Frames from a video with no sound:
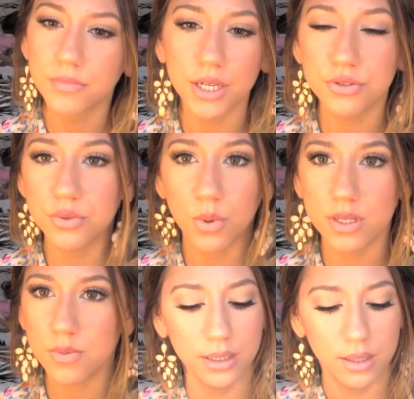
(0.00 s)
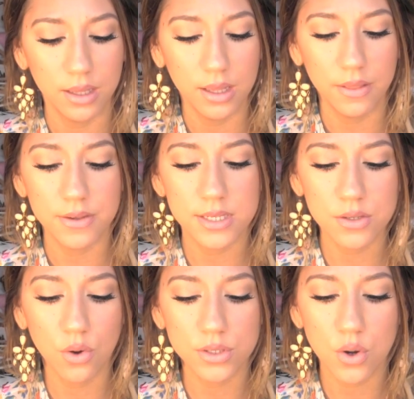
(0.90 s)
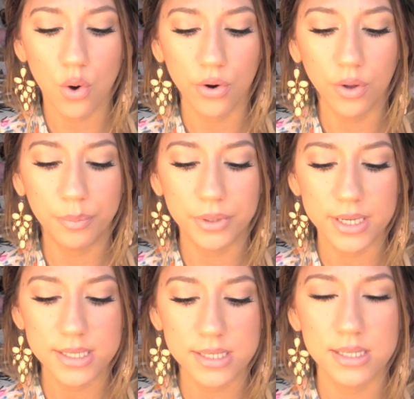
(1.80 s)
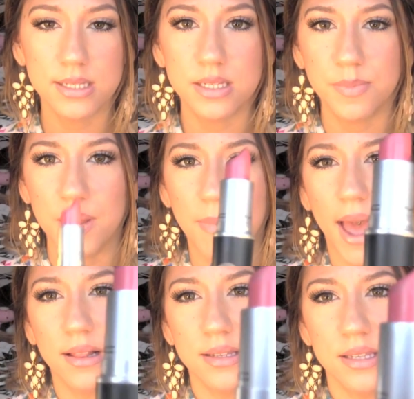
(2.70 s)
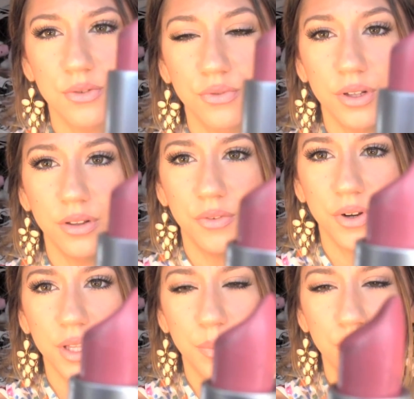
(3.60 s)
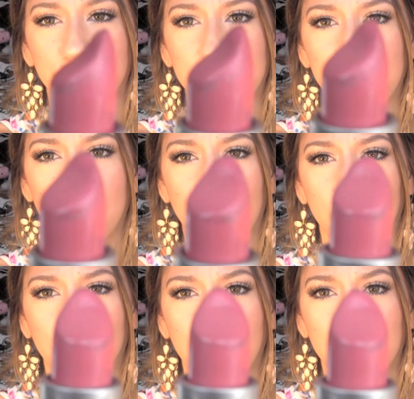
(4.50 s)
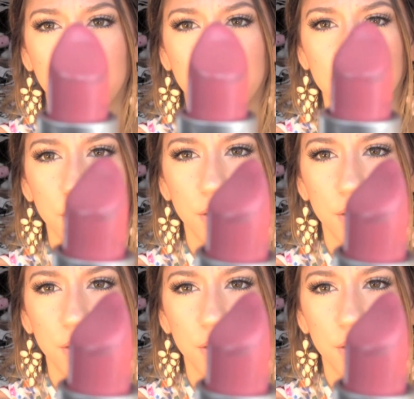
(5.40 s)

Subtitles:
I should once. This is called Coral Bliss. This is by MAC. This is a really, really pretty coral color.